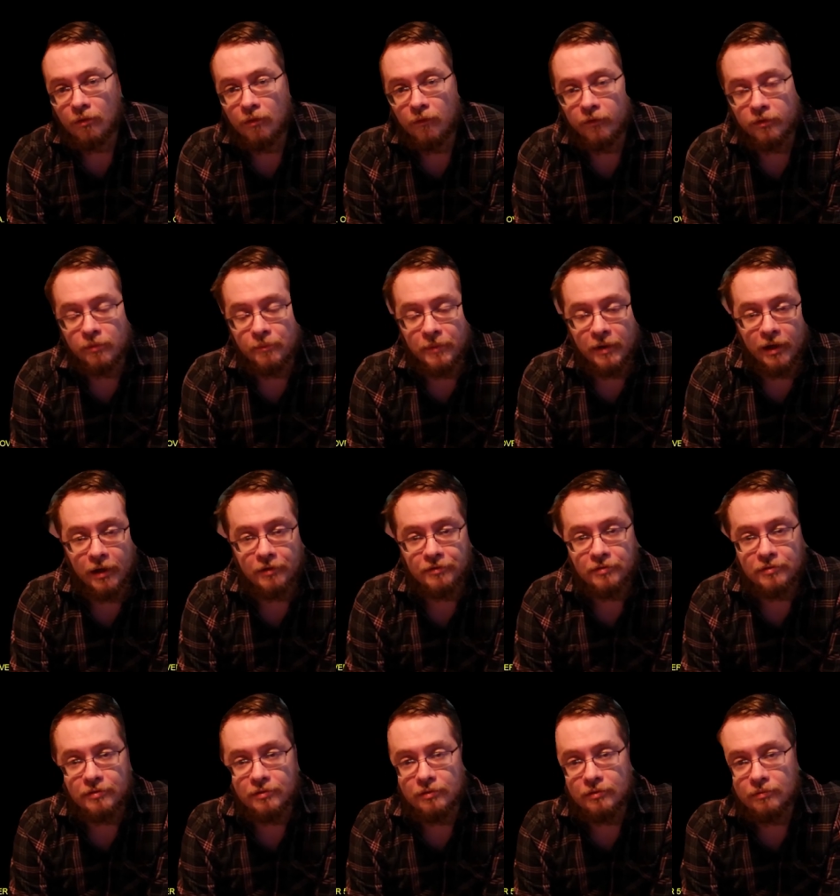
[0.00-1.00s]
for the
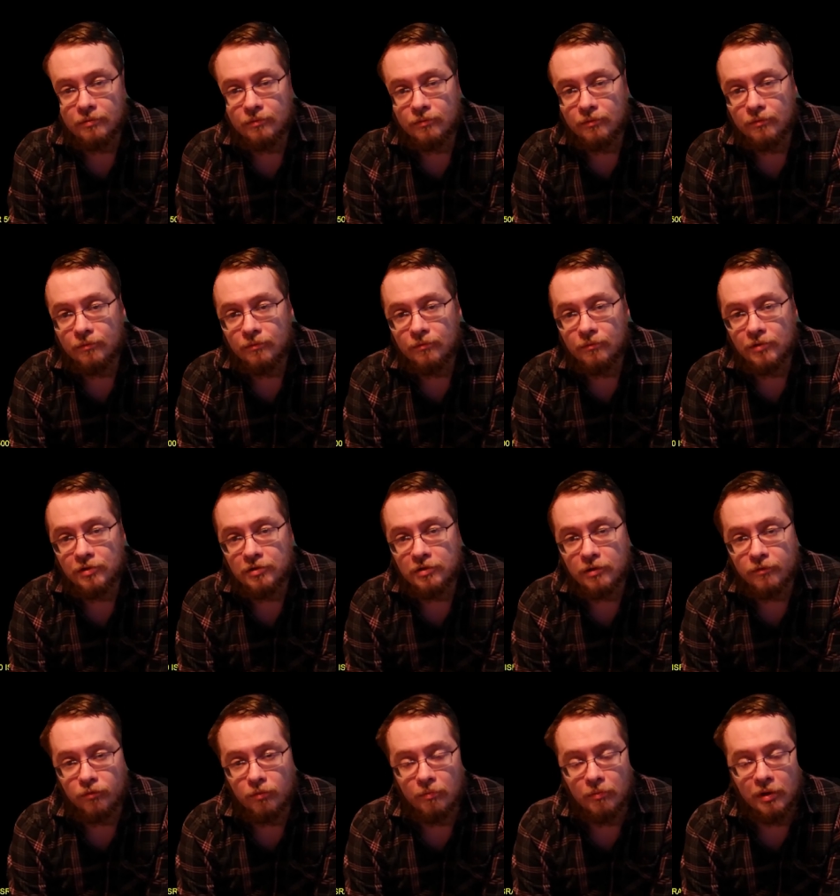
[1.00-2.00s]
past
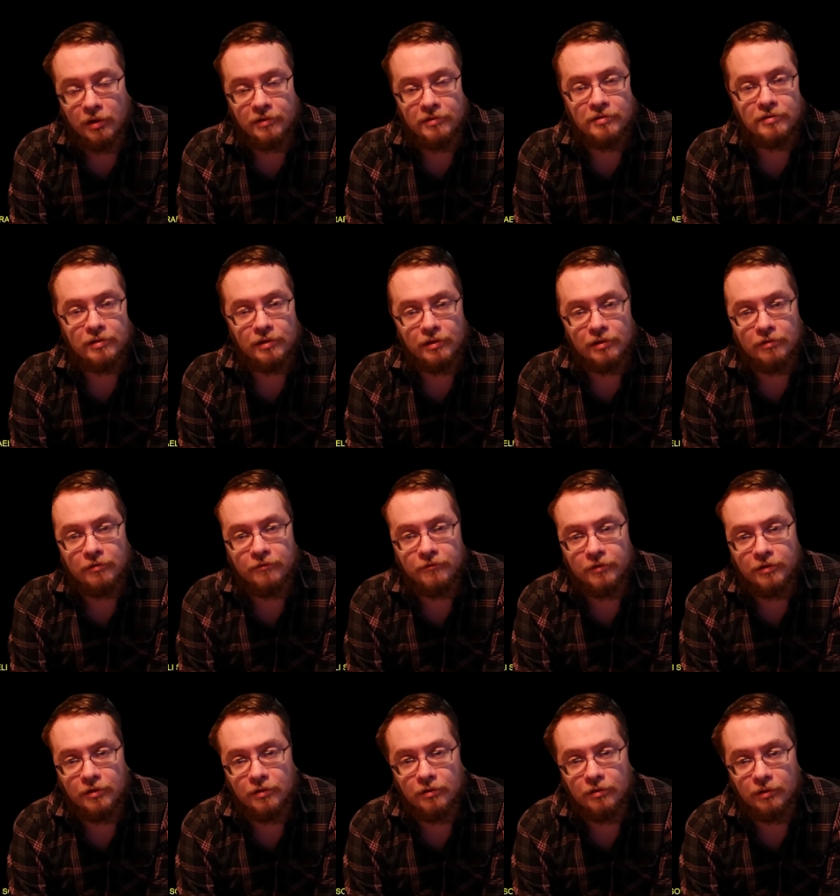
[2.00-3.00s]
several months on this video